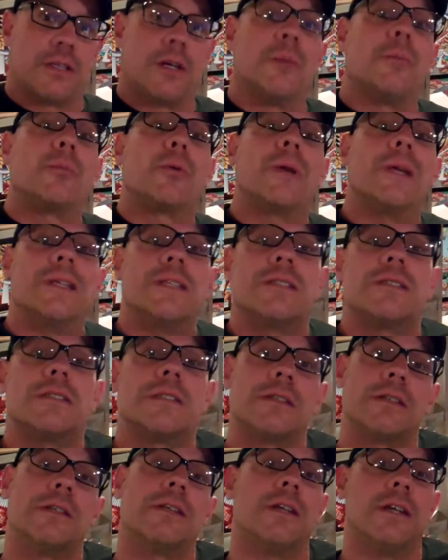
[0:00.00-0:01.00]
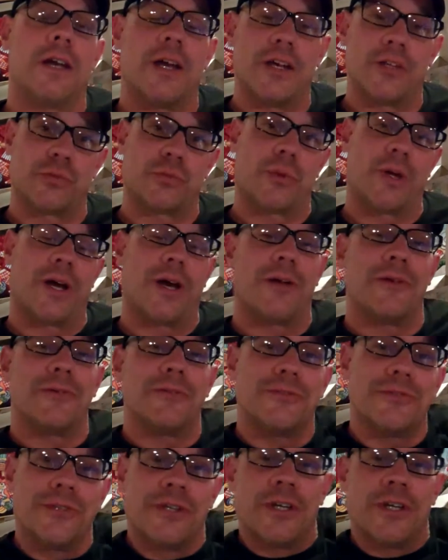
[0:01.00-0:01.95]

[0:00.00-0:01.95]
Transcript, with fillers: uh, priest as well.